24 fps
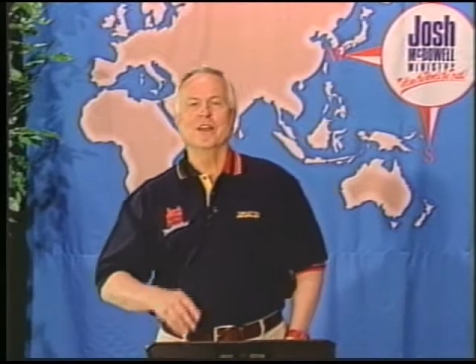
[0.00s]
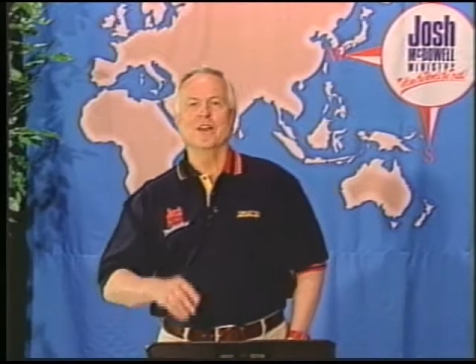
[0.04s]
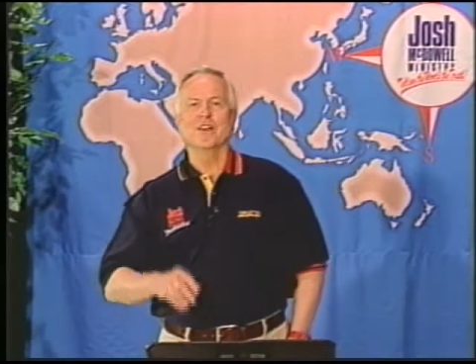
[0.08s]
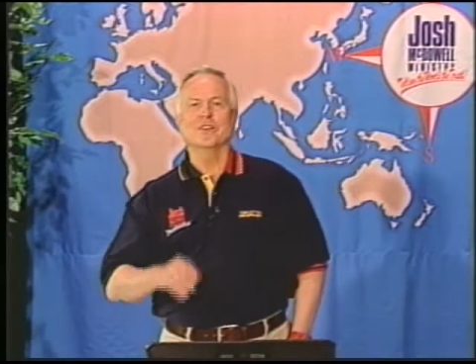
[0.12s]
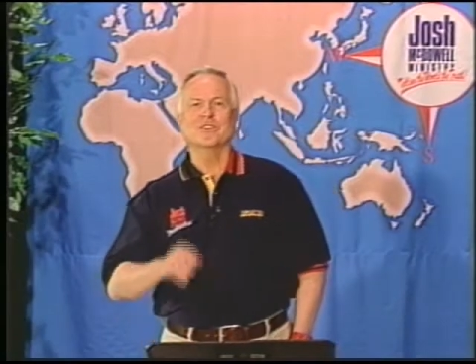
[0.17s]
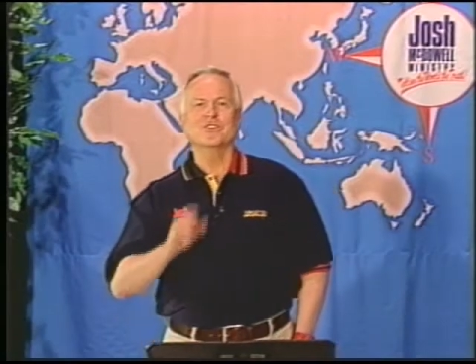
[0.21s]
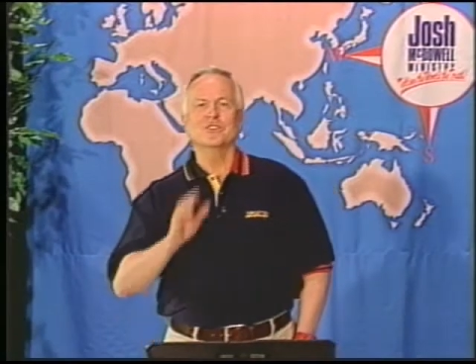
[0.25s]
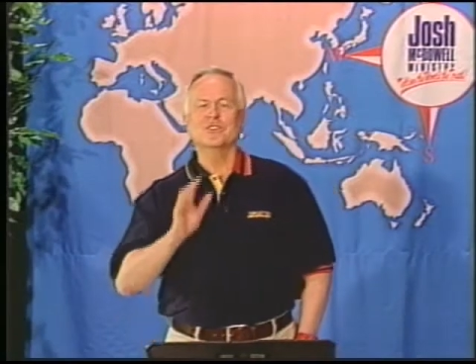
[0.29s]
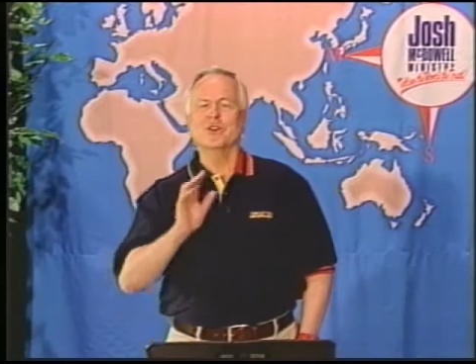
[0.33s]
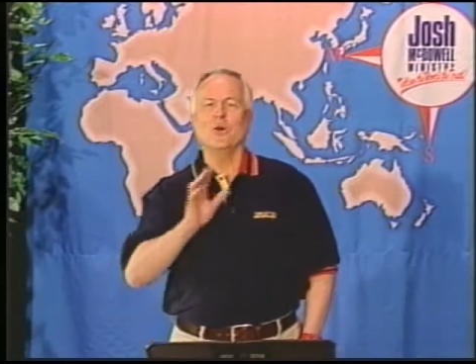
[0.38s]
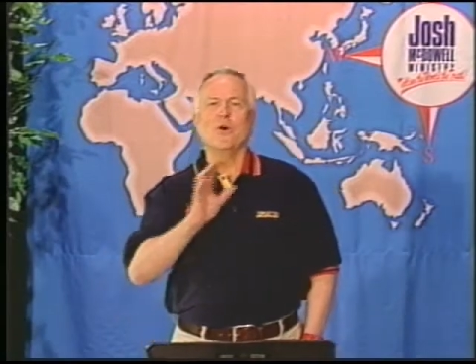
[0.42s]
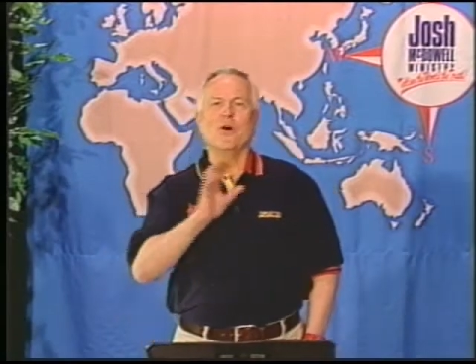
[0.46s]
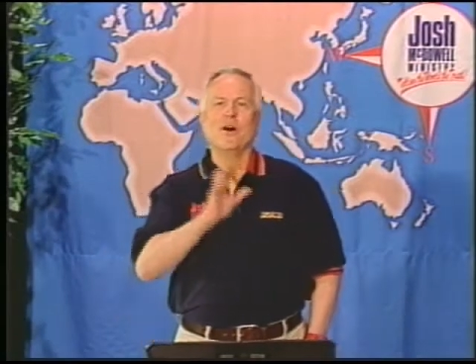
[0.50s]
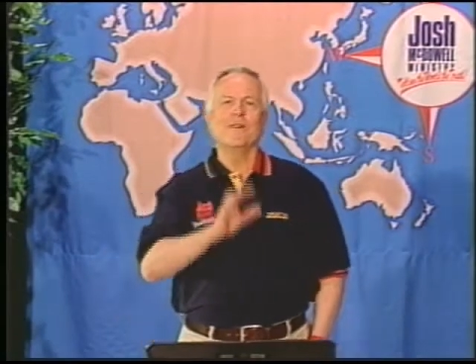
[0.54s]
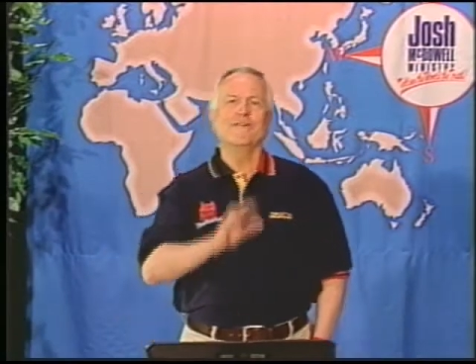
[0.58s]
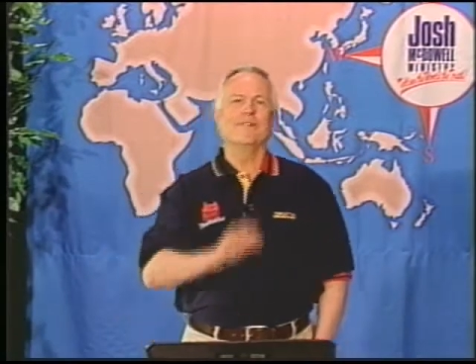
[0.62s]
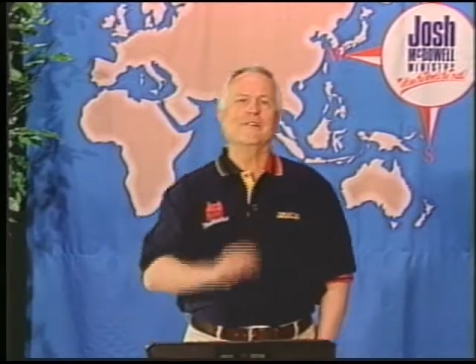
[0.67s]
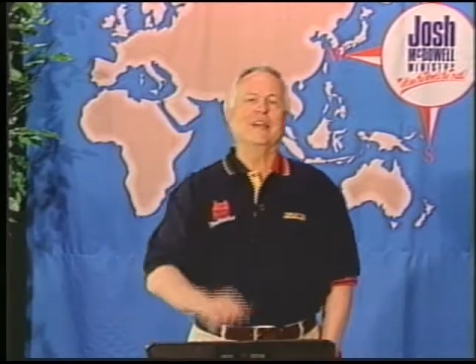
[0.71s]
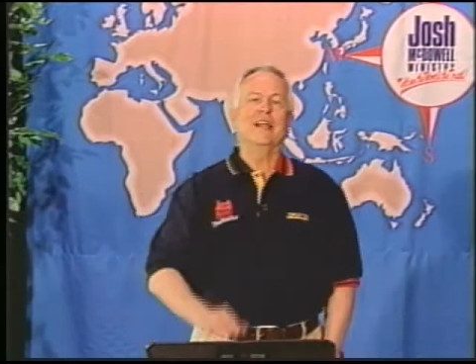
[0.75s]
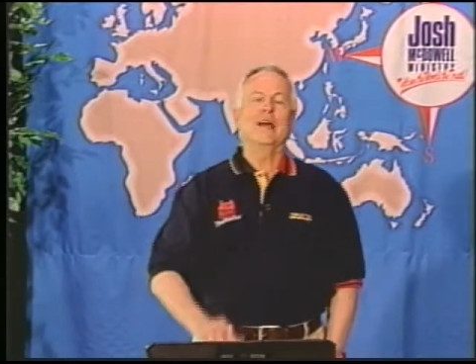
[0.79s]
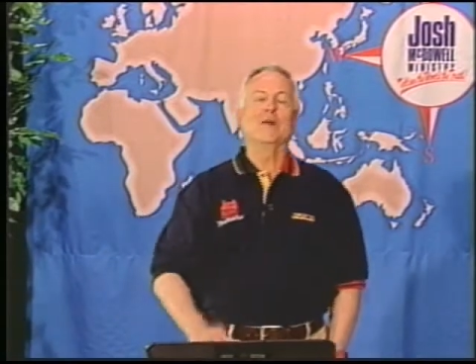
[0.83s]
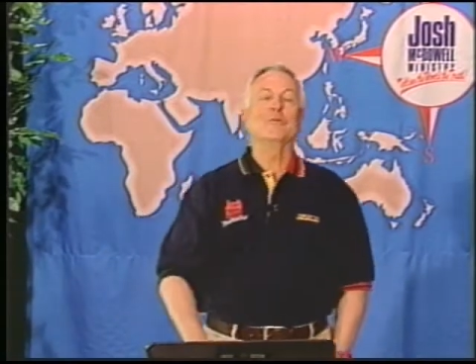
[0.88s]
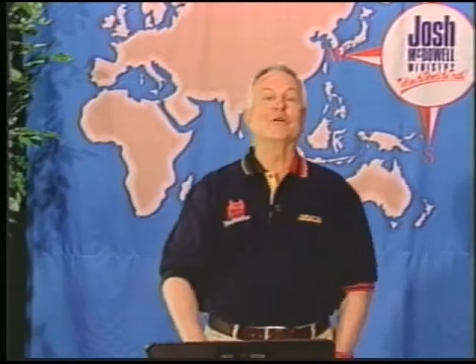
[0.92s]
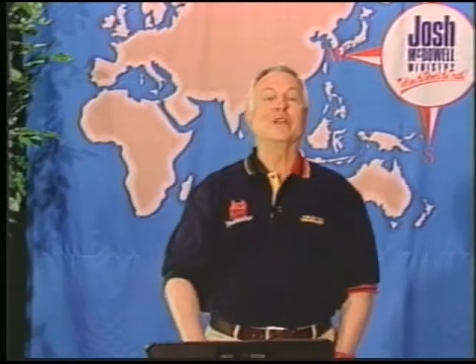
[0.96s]
So
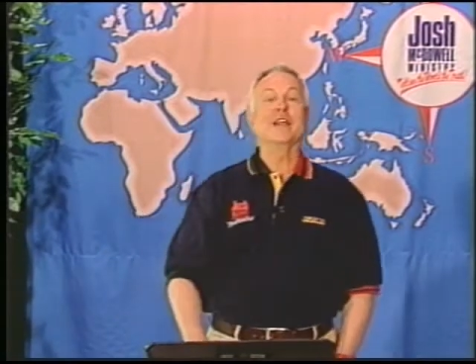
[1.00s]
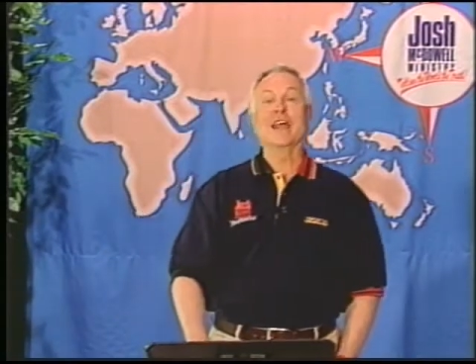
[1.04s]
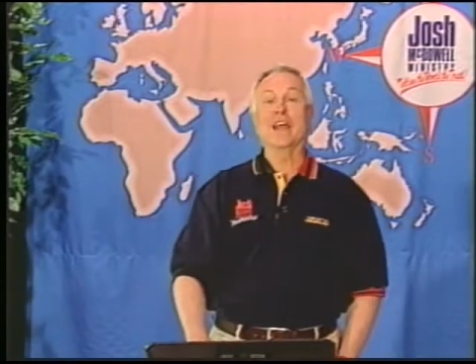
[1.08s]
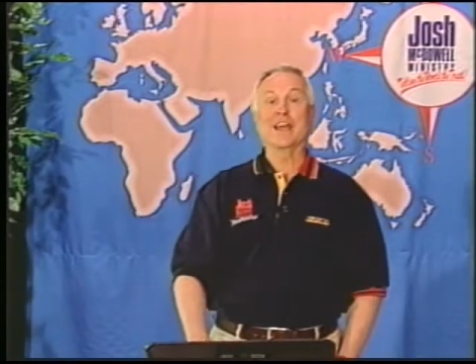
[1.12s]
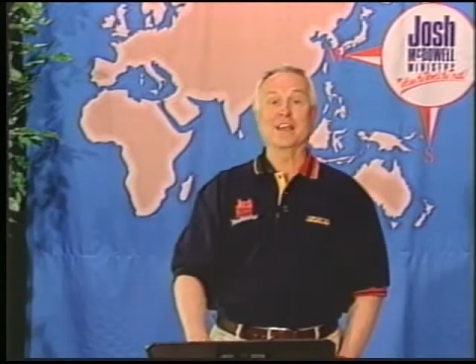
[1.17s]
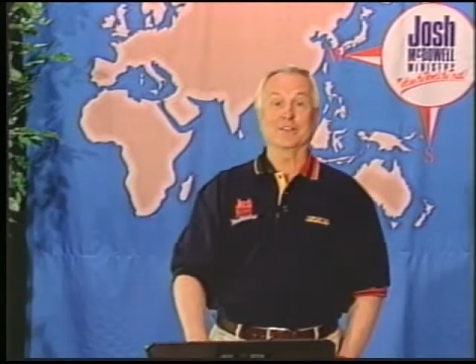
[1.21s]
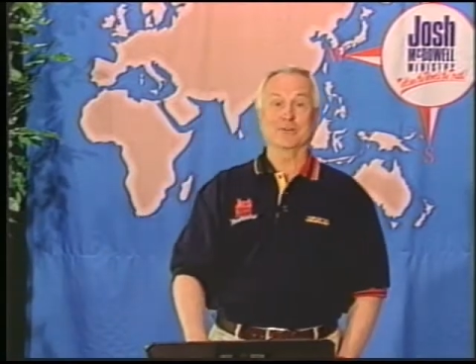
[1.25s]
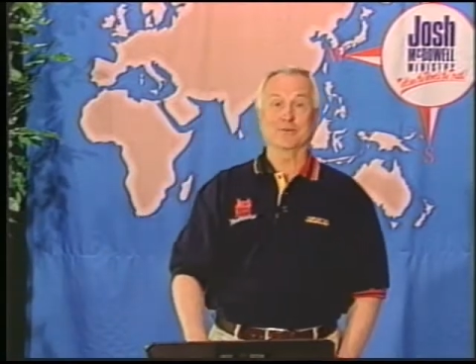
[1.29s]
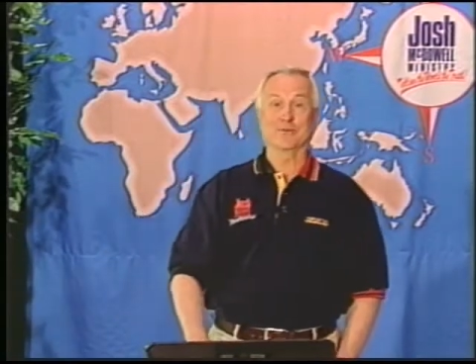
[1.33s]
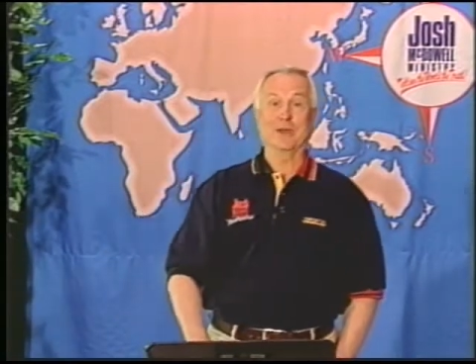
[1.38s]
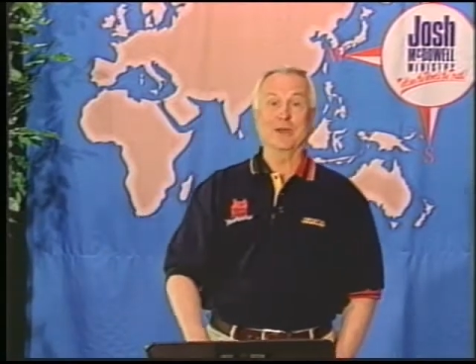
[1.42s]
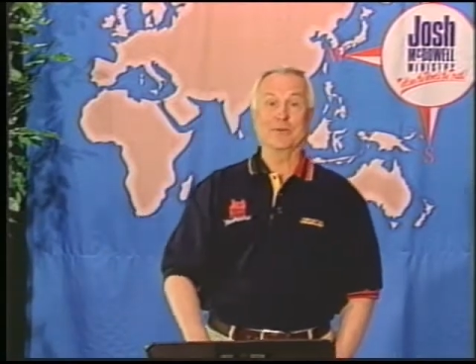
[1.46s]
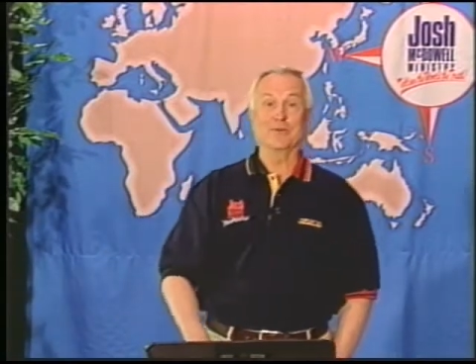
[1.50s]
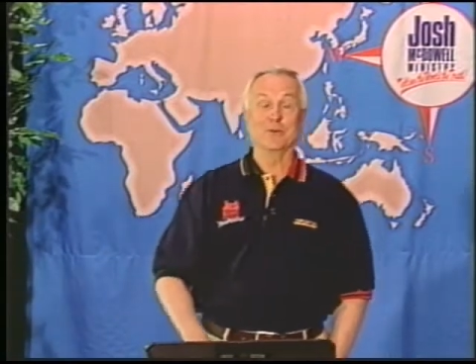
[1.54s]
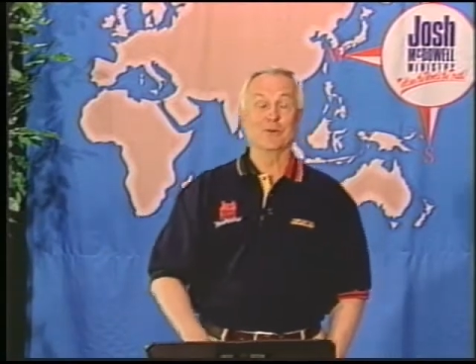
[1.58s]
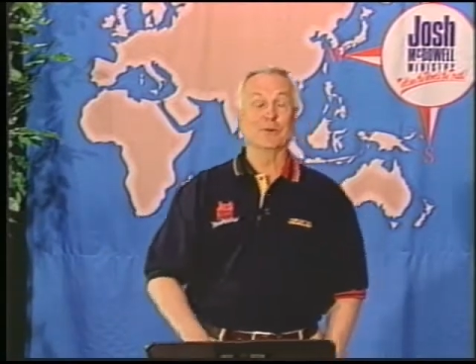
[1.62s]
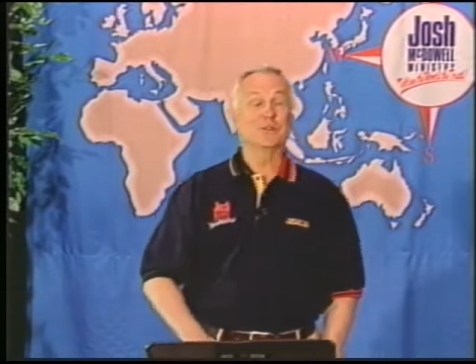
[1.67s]
often I would ask people,